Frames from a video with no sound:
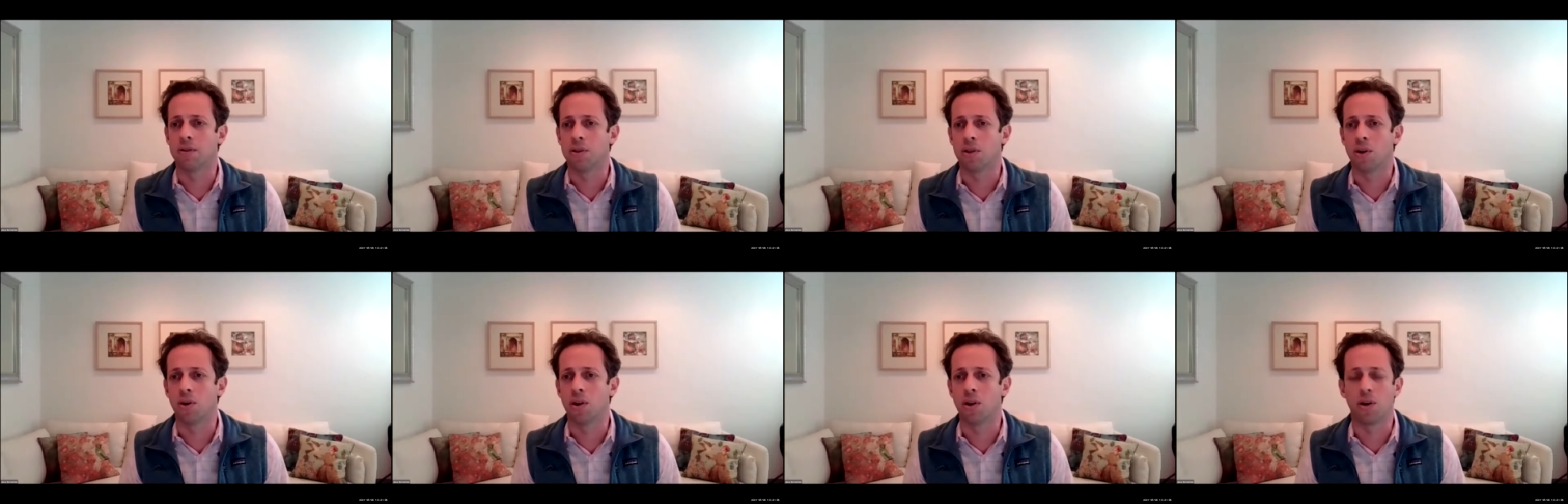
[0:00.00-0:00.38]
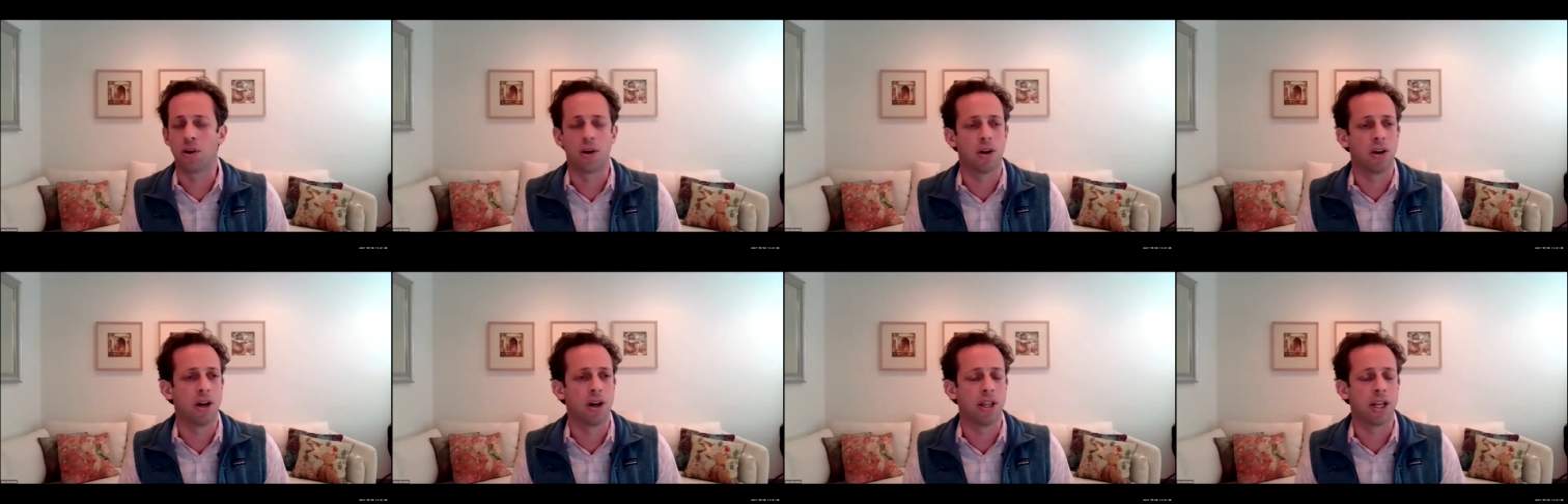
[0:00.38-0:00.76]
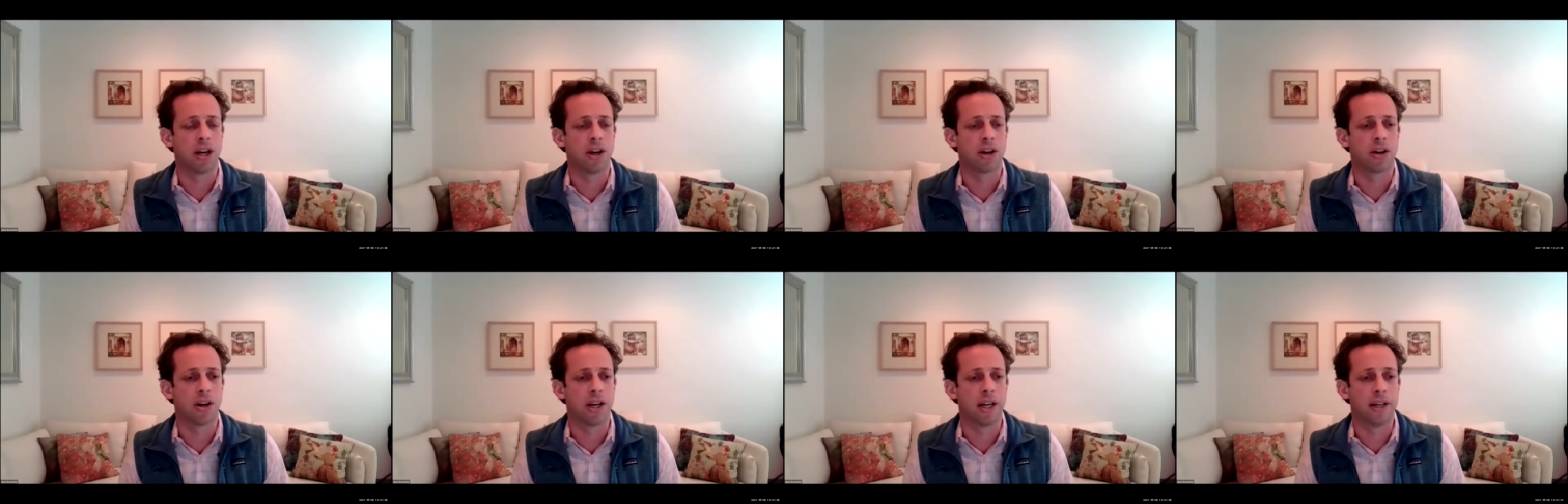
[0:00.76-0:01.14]
of solar on
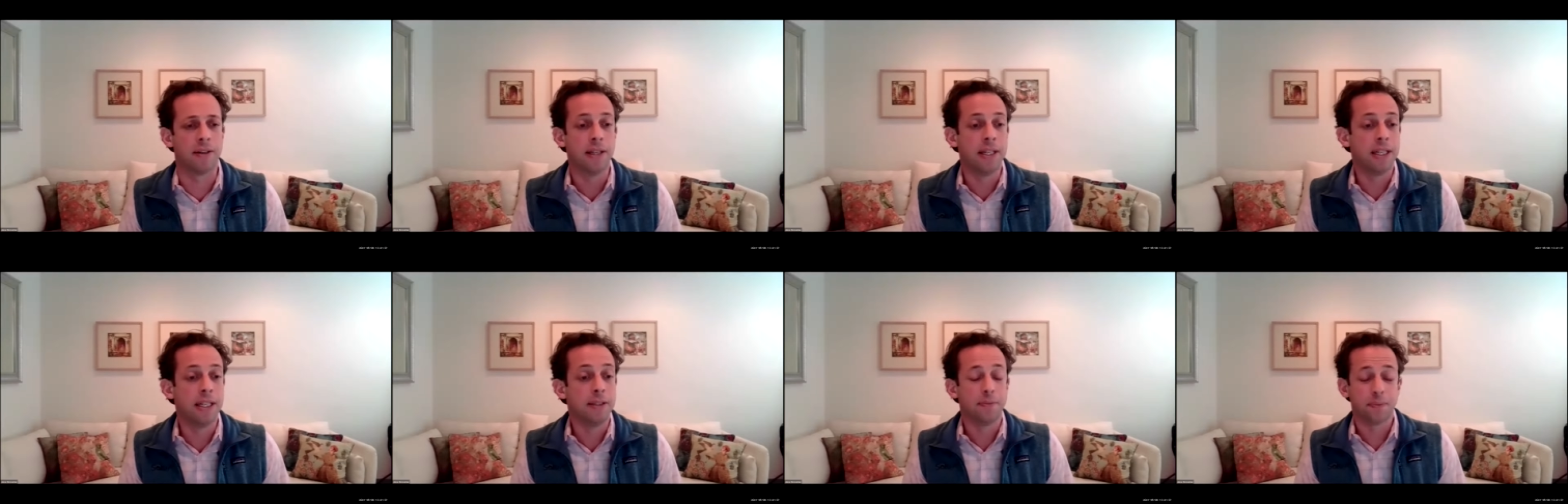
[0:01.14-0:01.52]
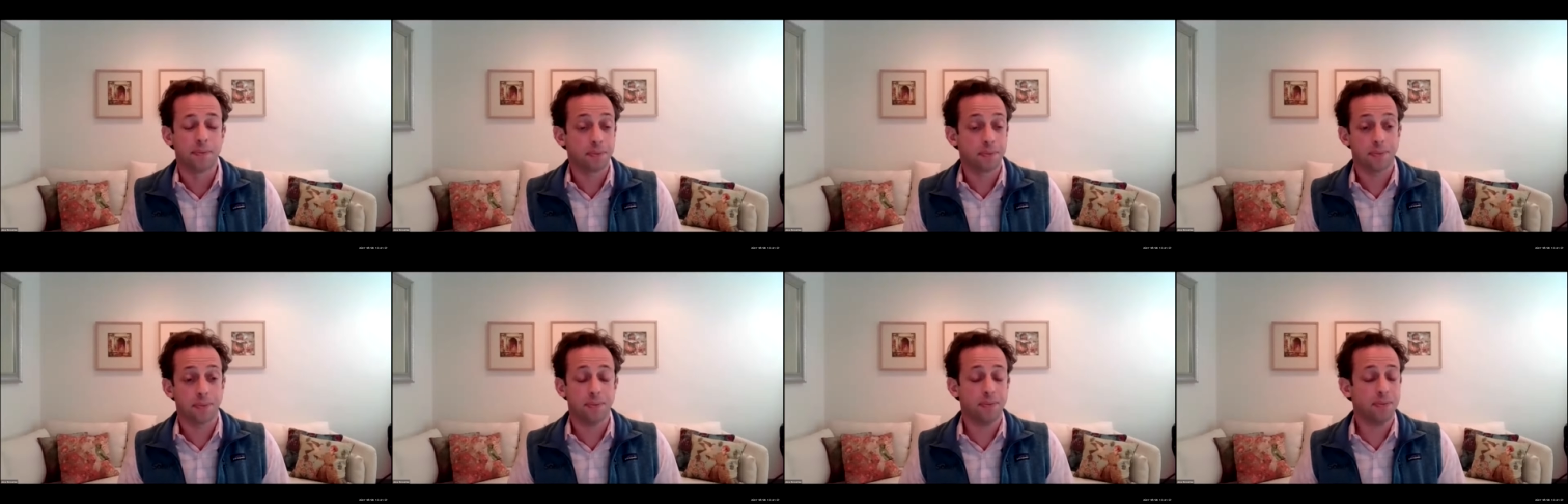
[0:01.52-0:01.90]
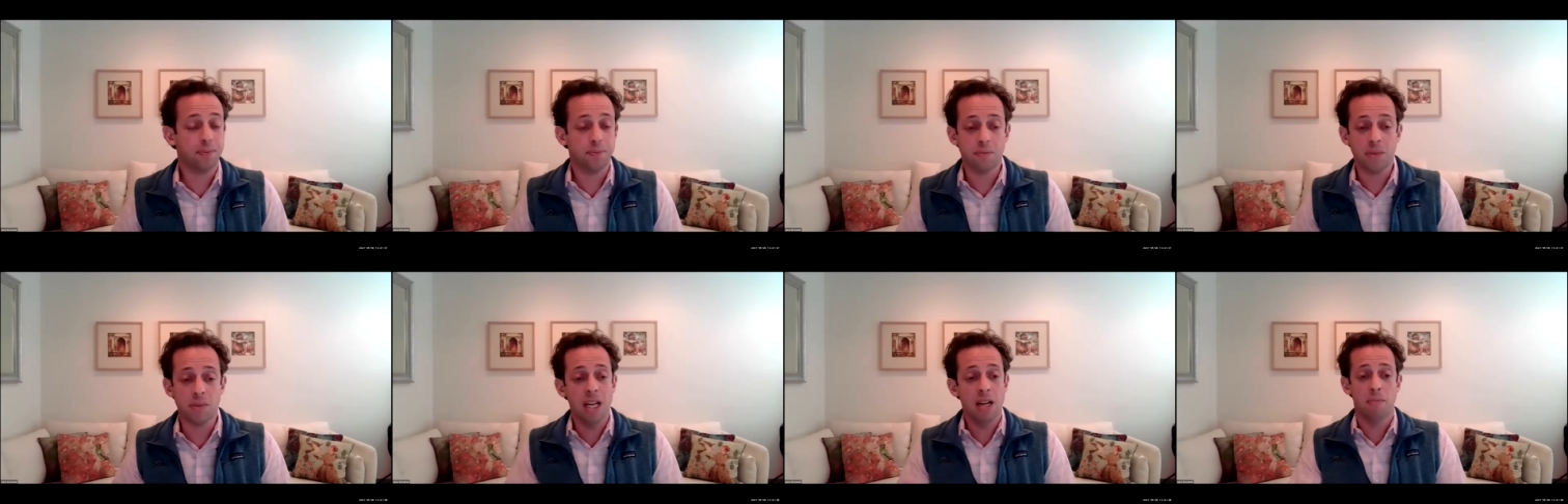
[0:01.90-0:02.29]
their grid.
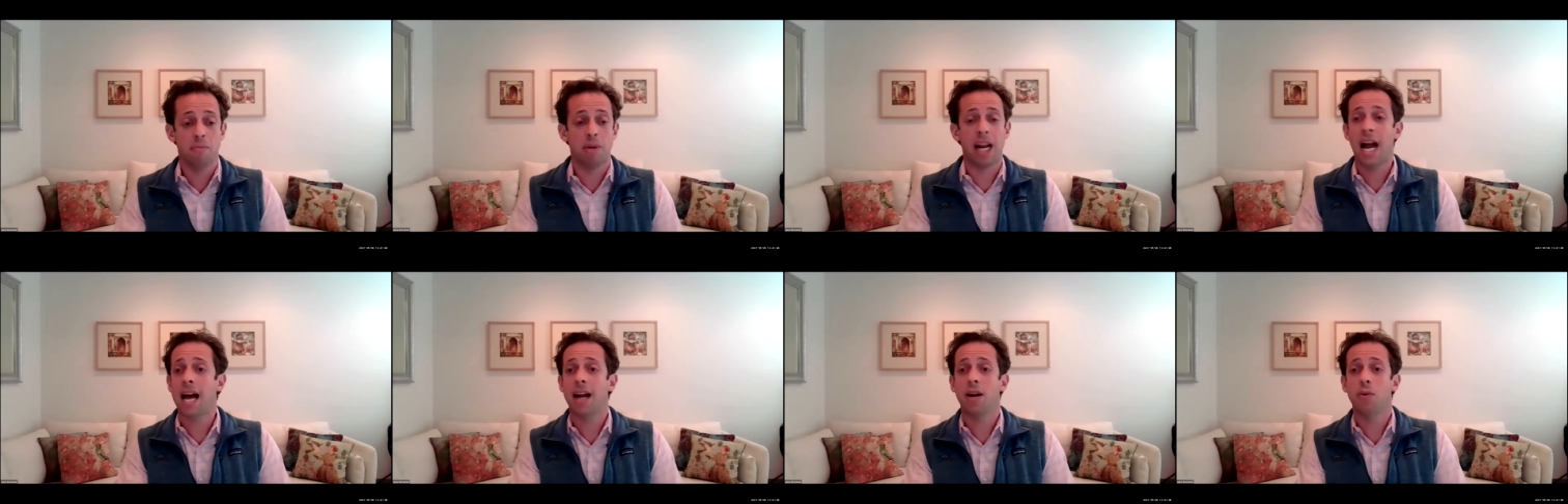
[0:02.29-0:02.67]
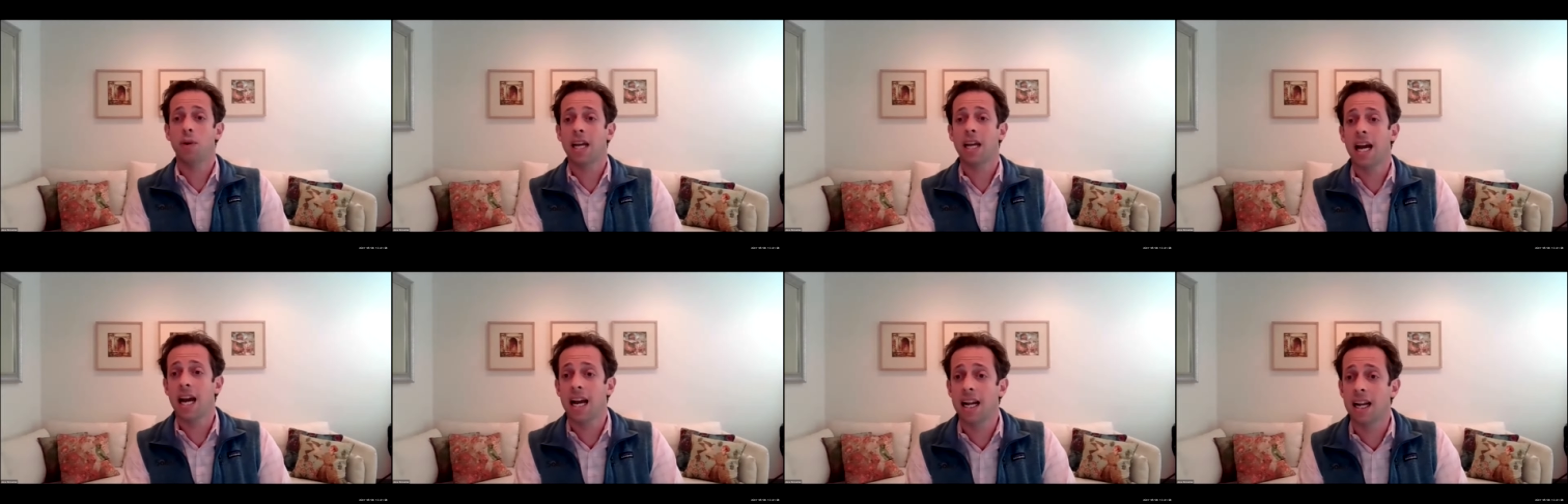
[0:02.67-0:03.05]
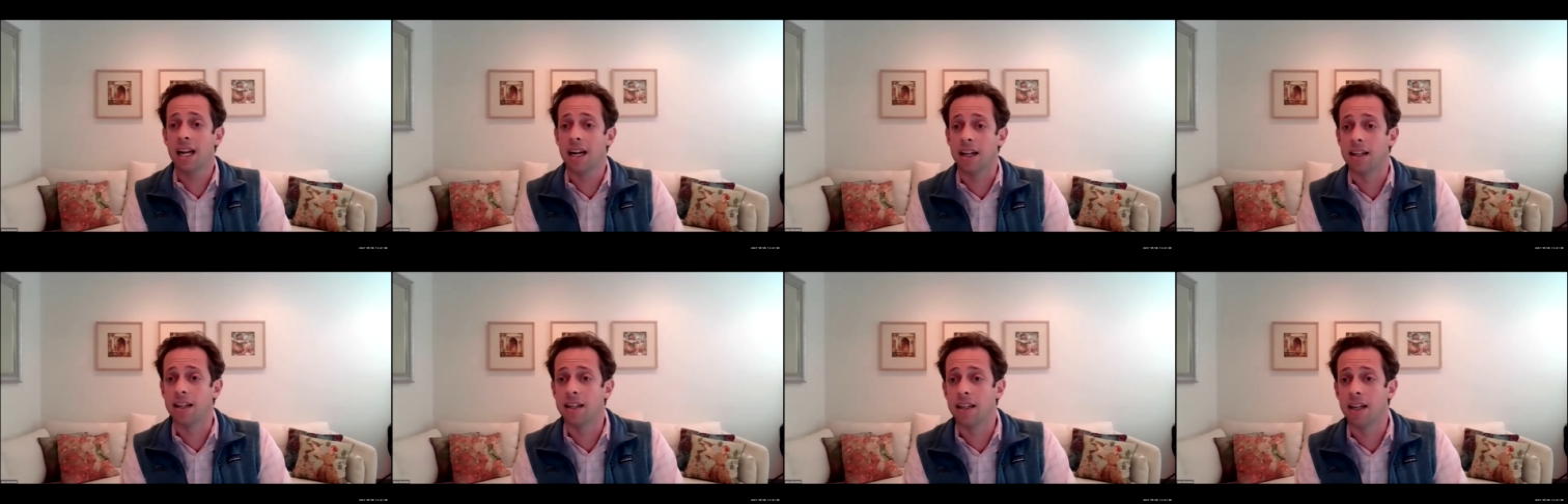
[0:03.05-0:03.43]
But how do we
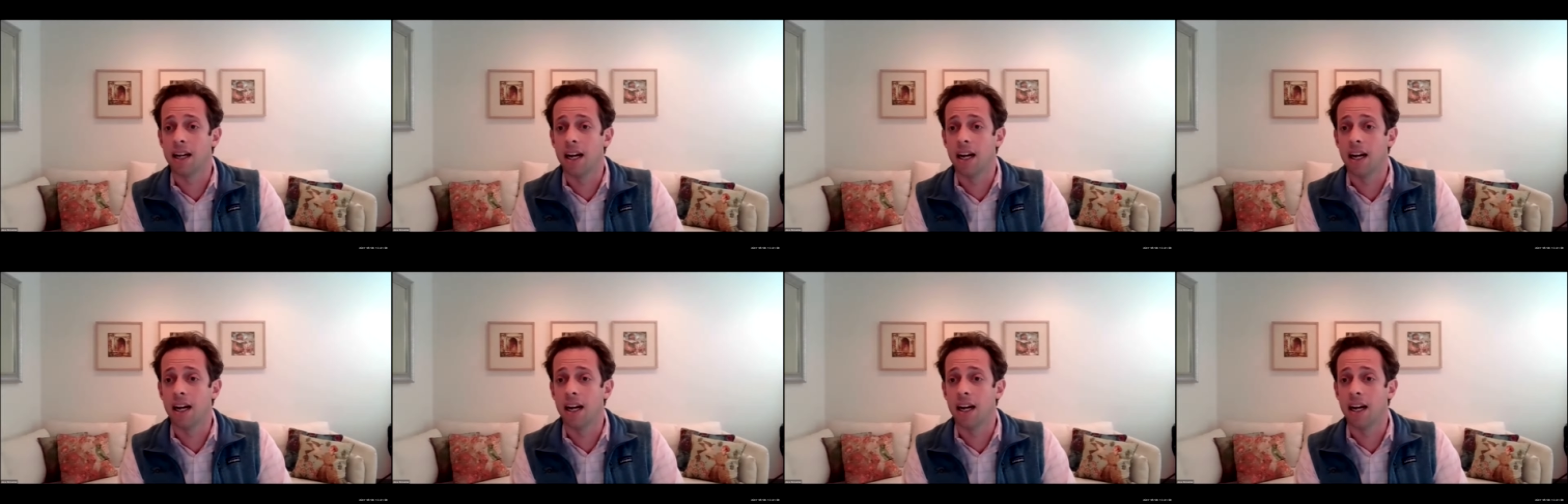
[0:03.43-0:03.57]
add,